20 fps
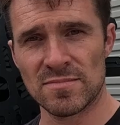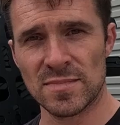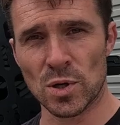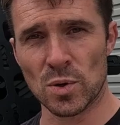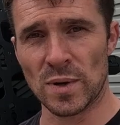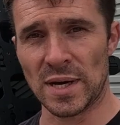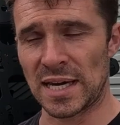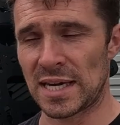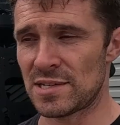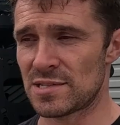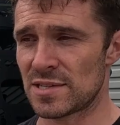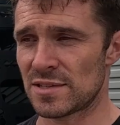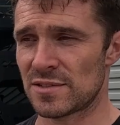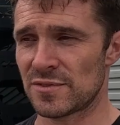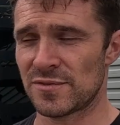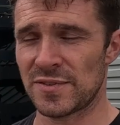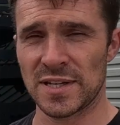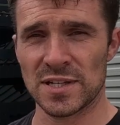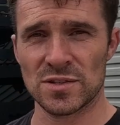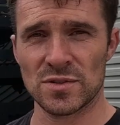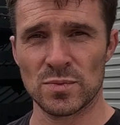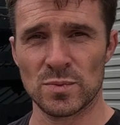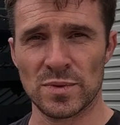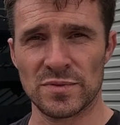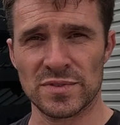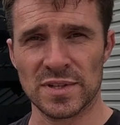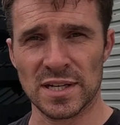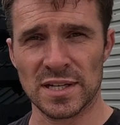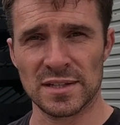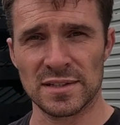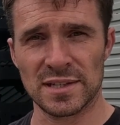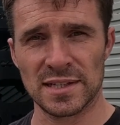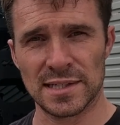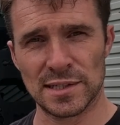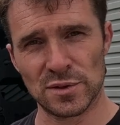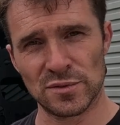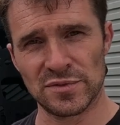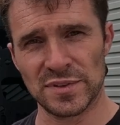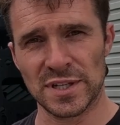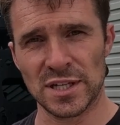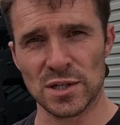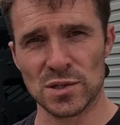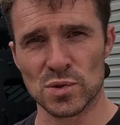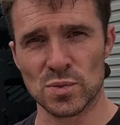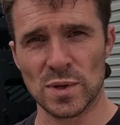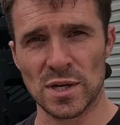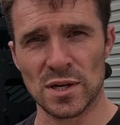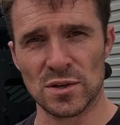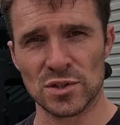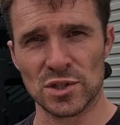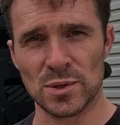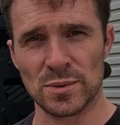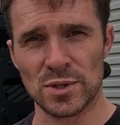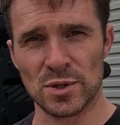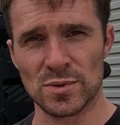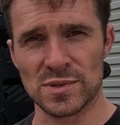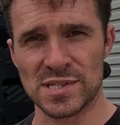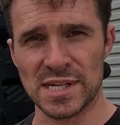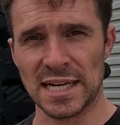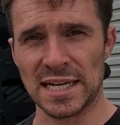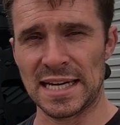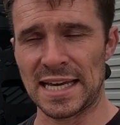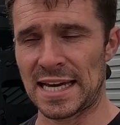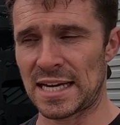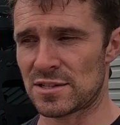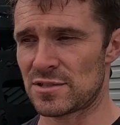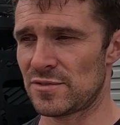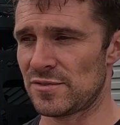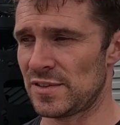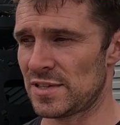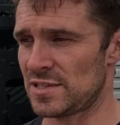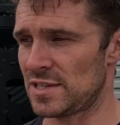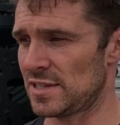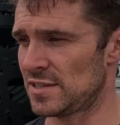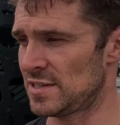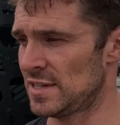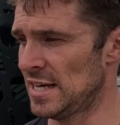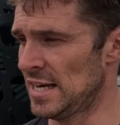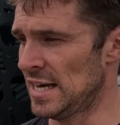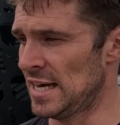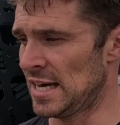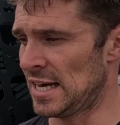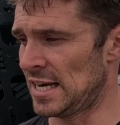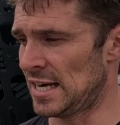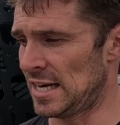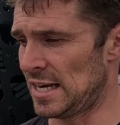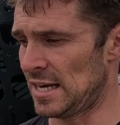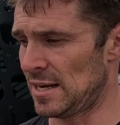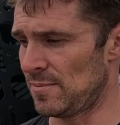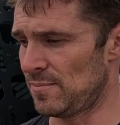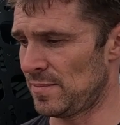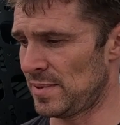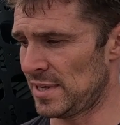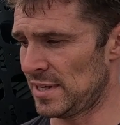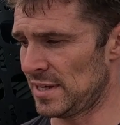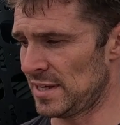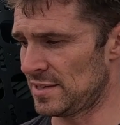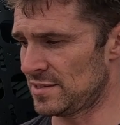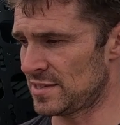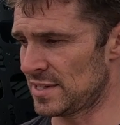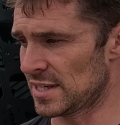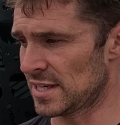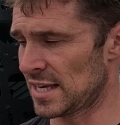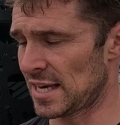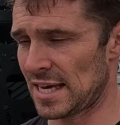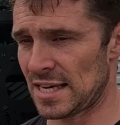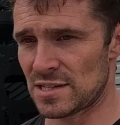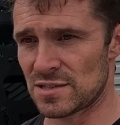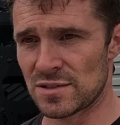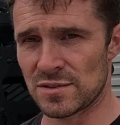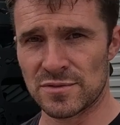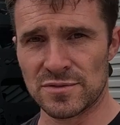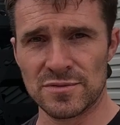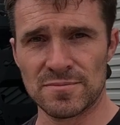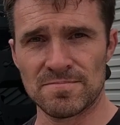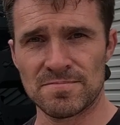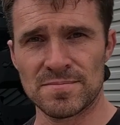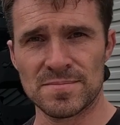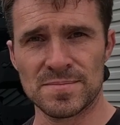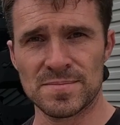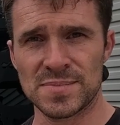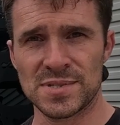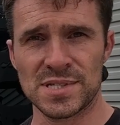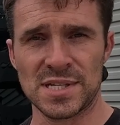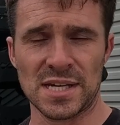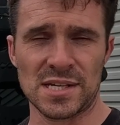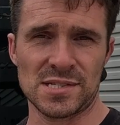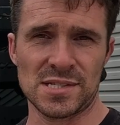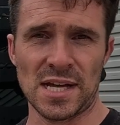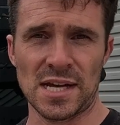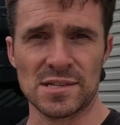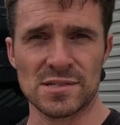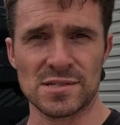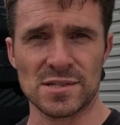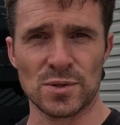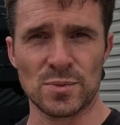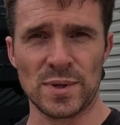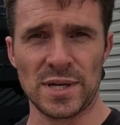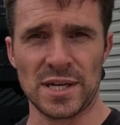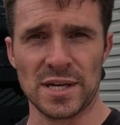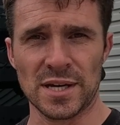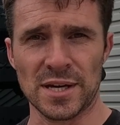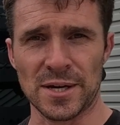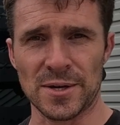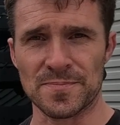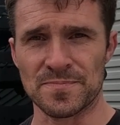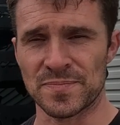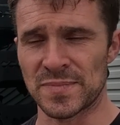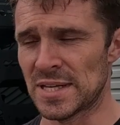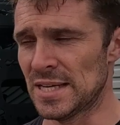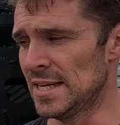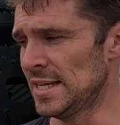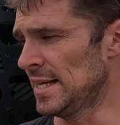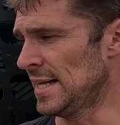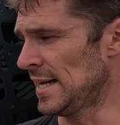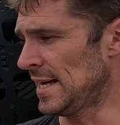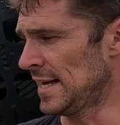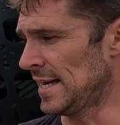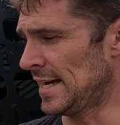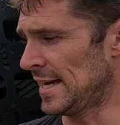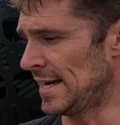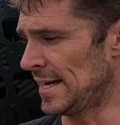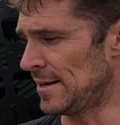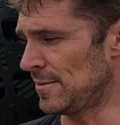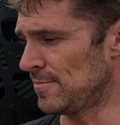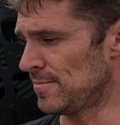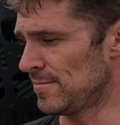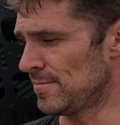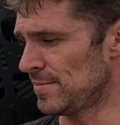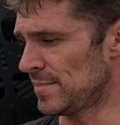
They're quite easy to fit. We've done a little video as well showing you exactly how to fit it, but it's a case of 6 nuts and away you go.